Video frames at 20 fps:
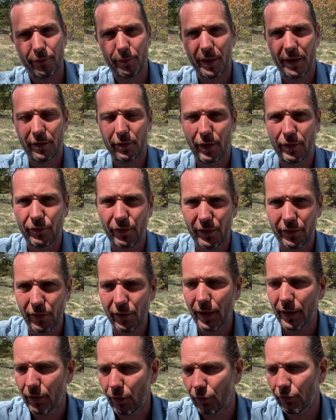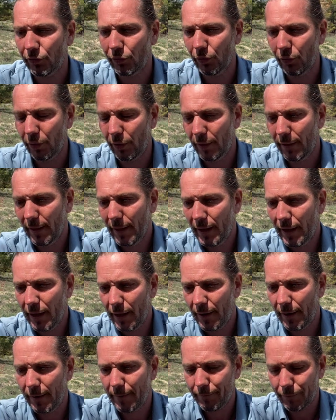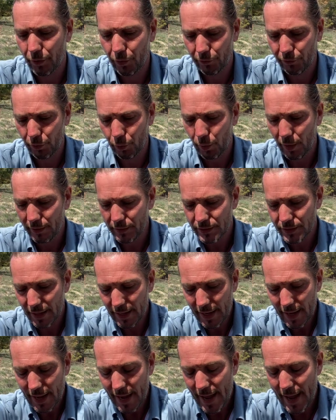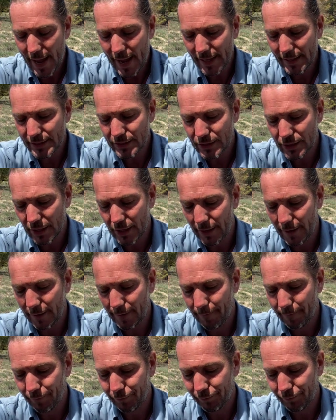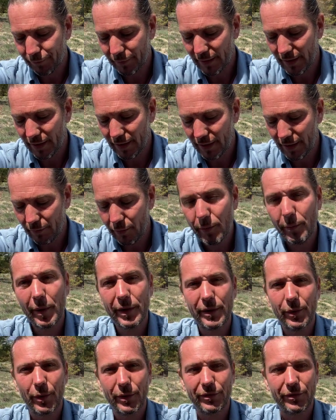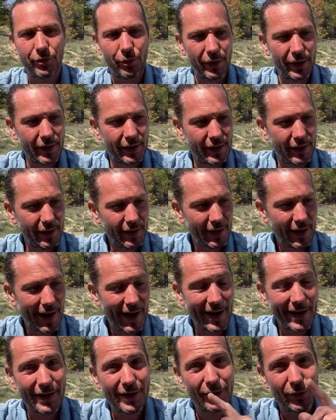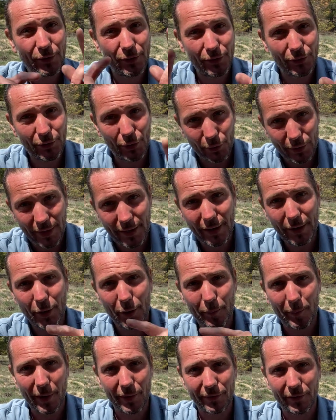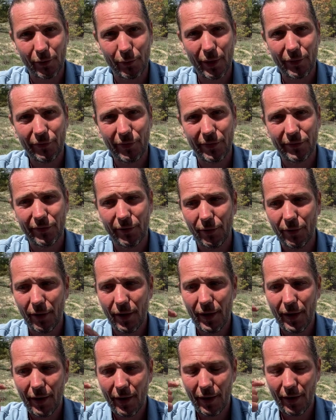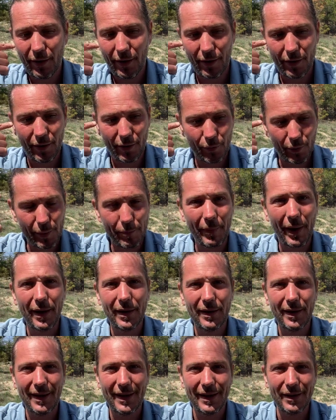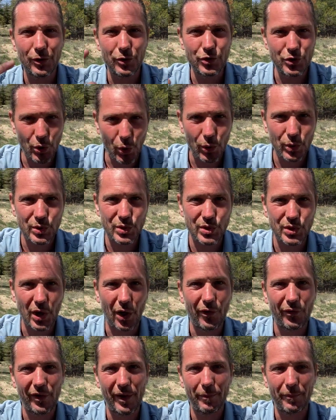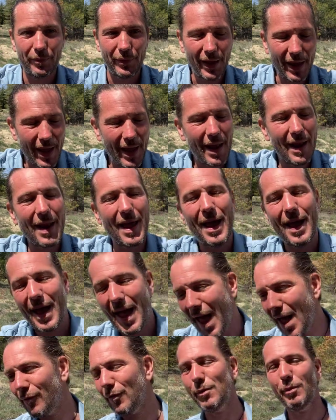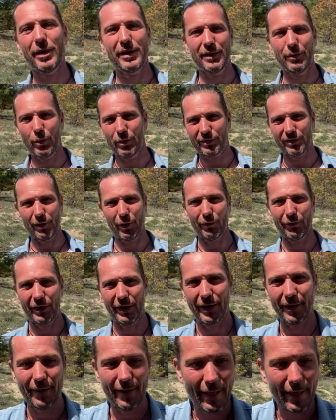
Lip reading: my grandfather, and also other wines, and everybody was drinking and talking about the grandfather, reminding the jokes of him, and everybody was laughing.